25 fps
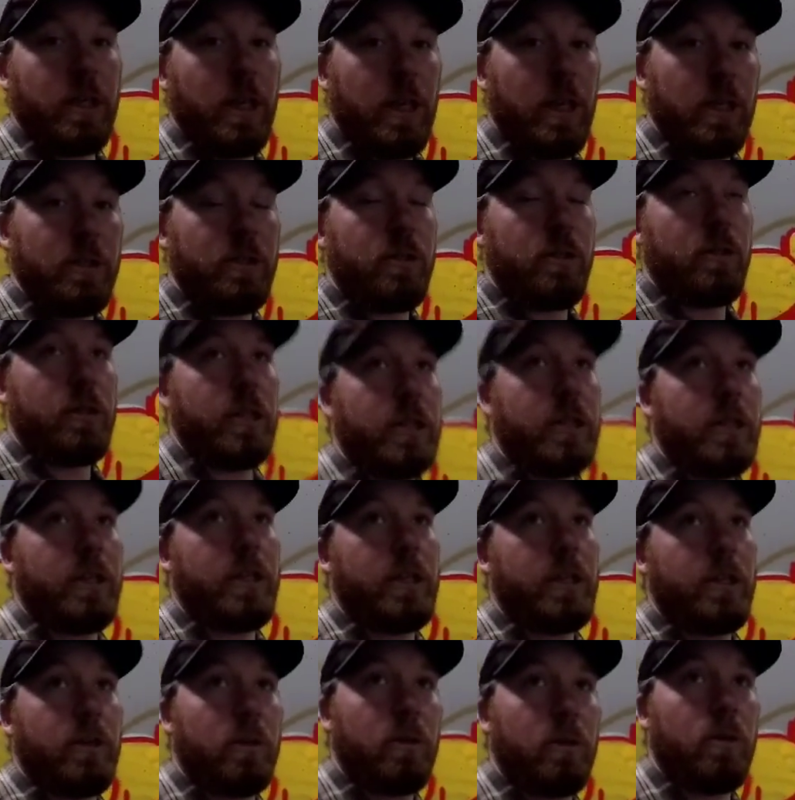country
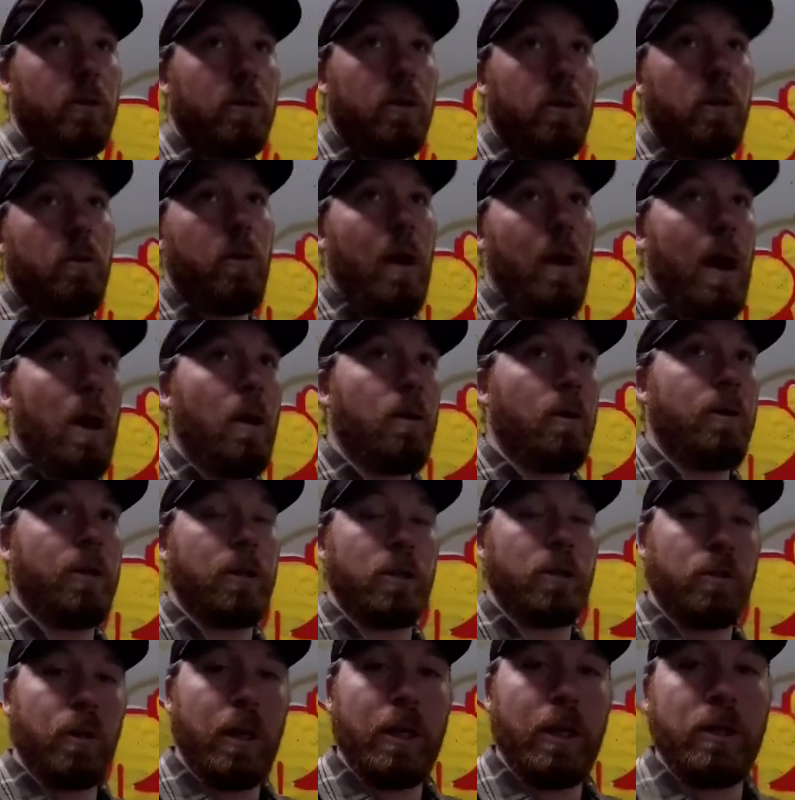that you're around the
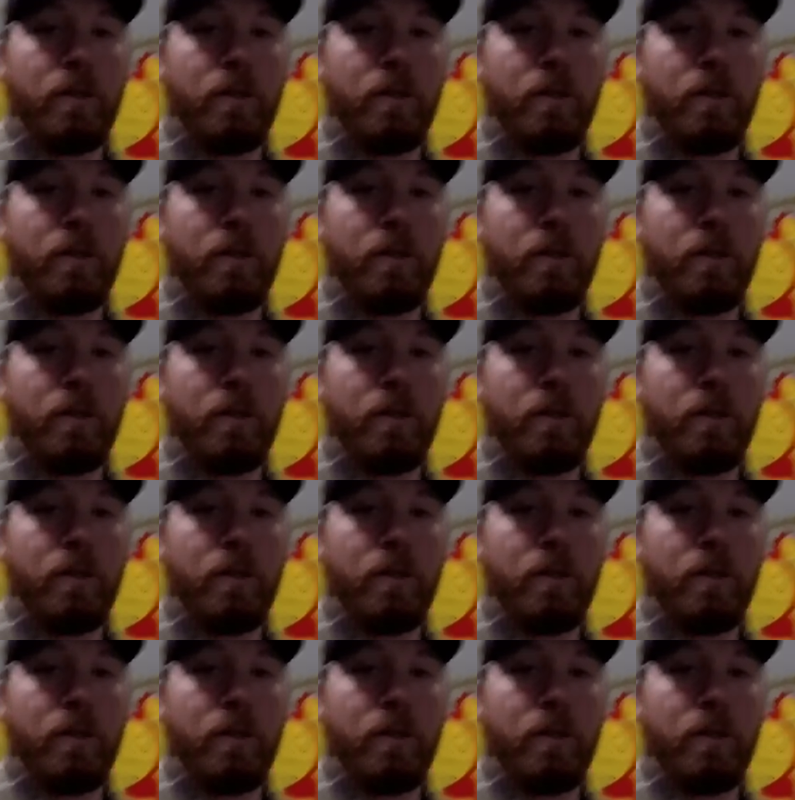train